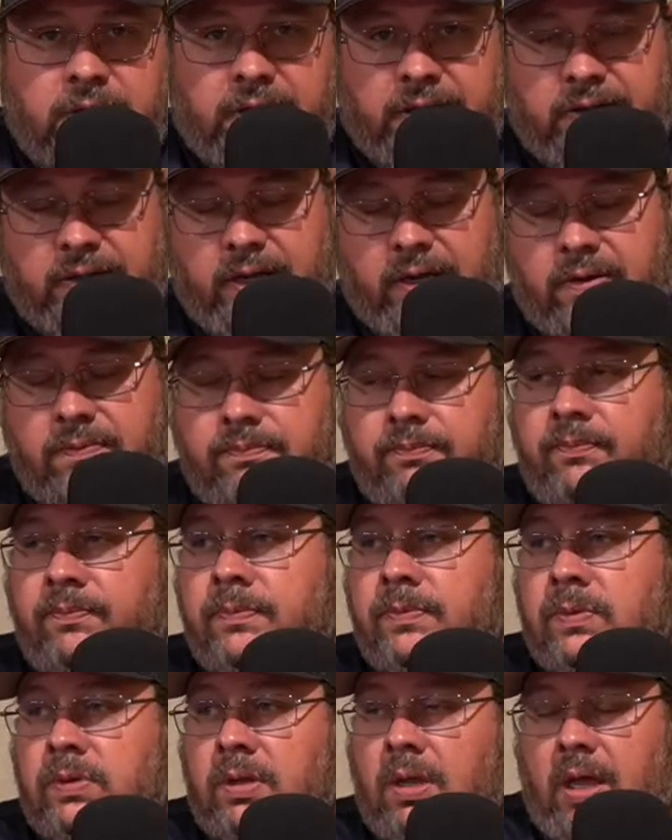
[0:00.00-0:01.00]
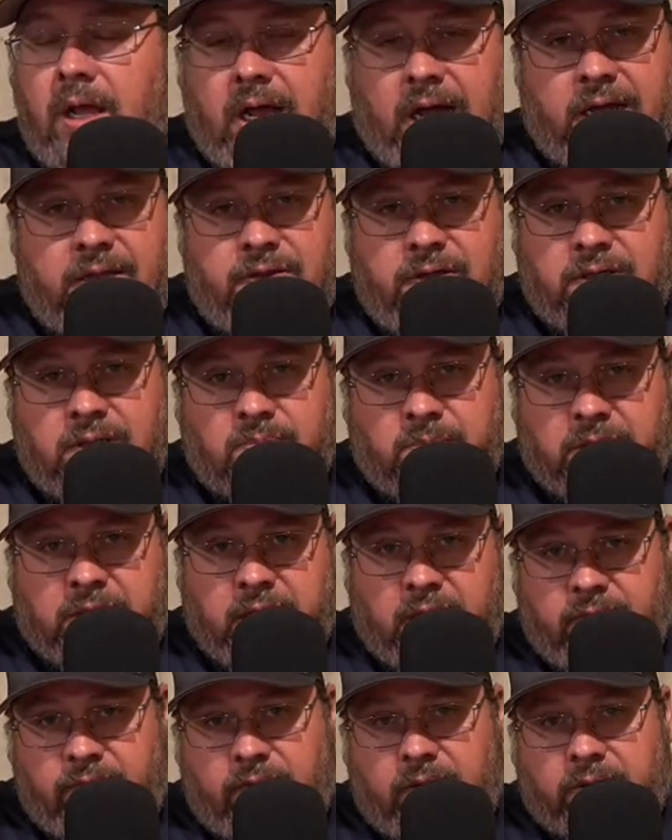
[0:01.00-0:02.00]
like that? I think it'd be
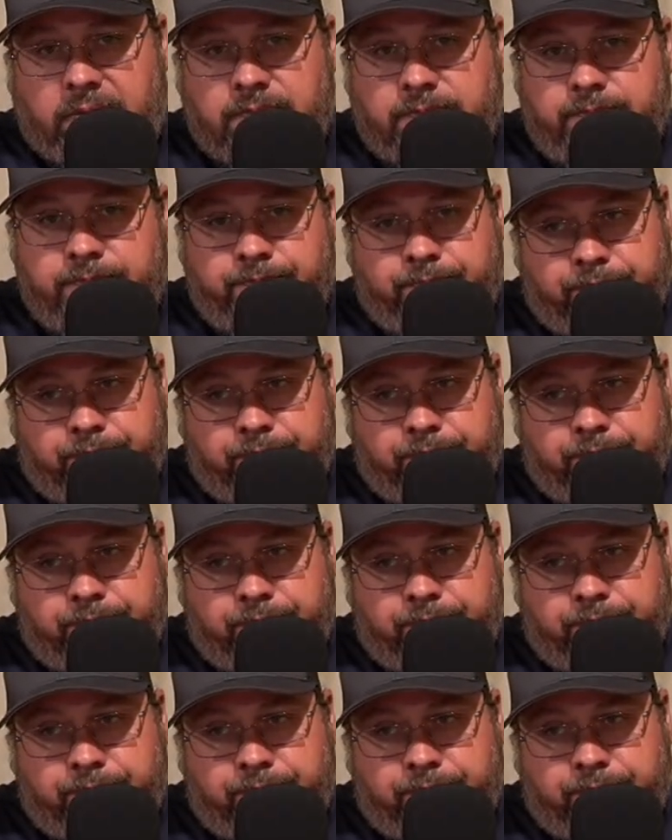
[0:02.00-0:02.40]
kind of fun.